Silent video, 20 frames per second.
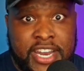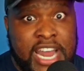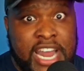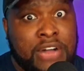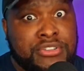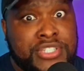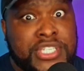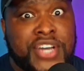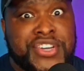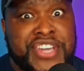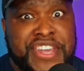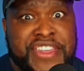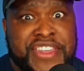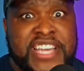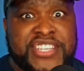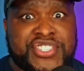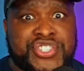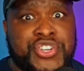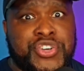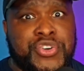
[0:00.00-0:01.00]
And I'll tell you
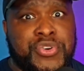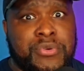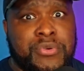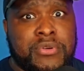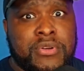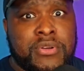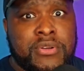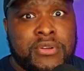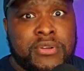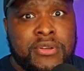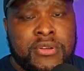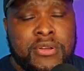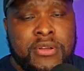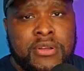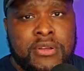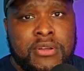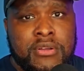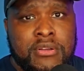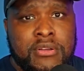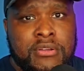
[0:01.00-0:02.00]
this too.
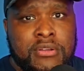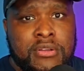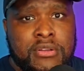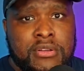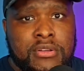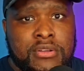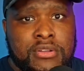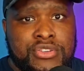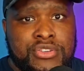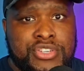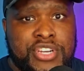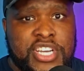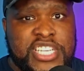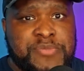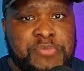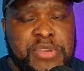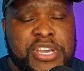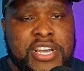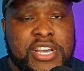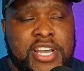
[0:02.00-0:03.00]

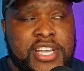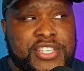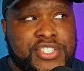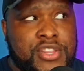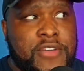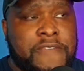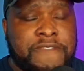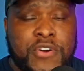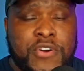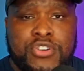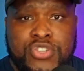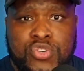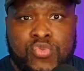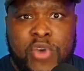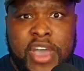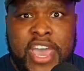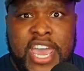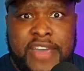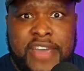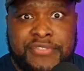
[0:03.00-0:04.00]
Just because the first
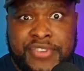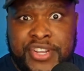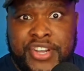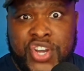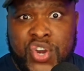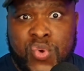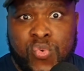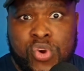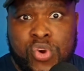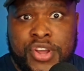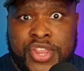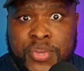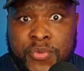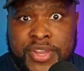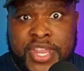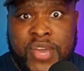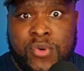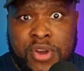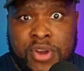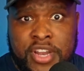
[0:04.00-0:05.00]
wave didn't work the way
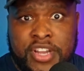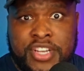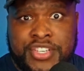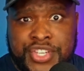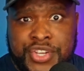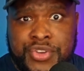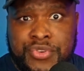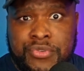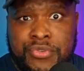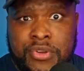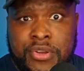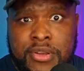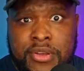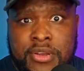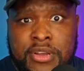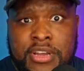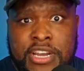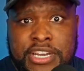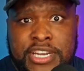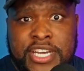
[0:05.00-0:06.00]
they wanted it to
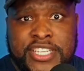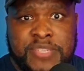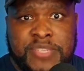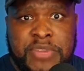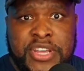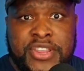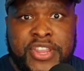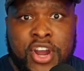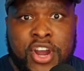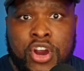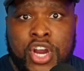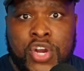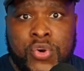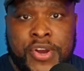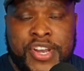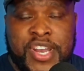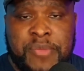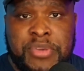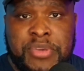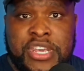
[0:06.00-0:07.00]
doesn't mean they aren't
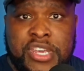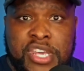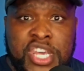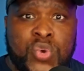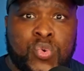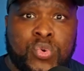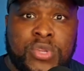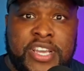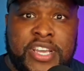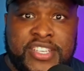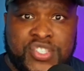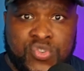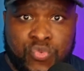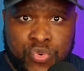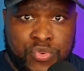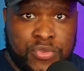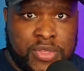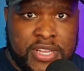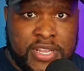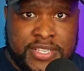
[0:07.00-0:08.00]
going to be equally as
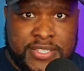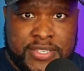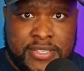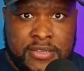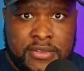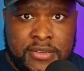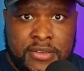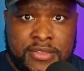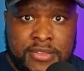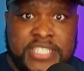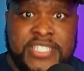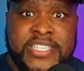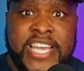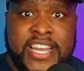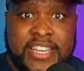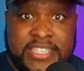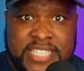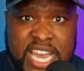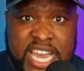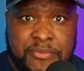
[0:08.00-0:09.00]
ruthless the
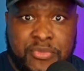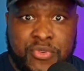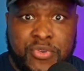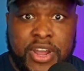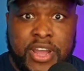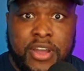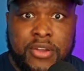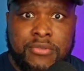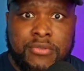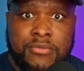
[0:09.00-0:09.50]
second time around.